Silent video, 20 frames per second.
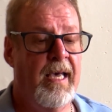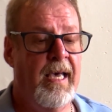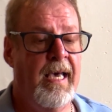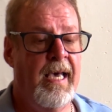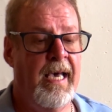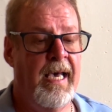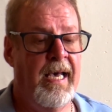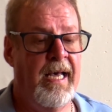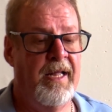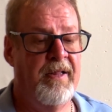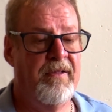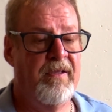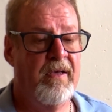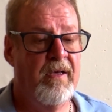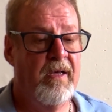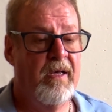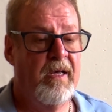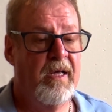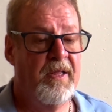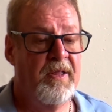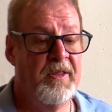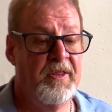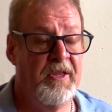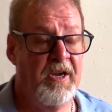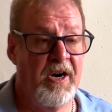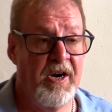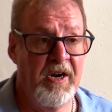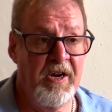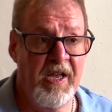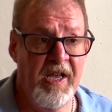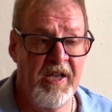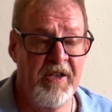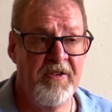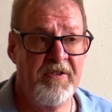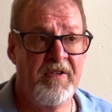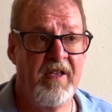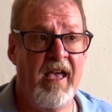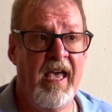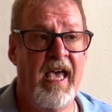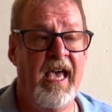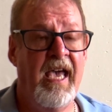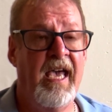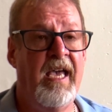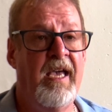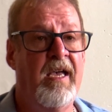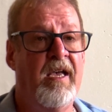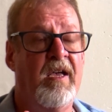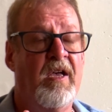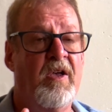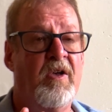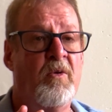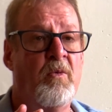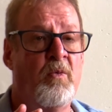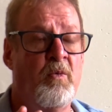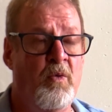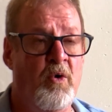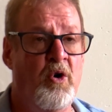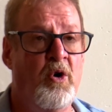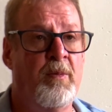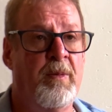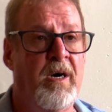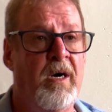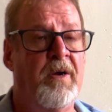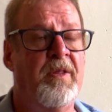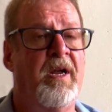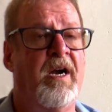and there is a rumor,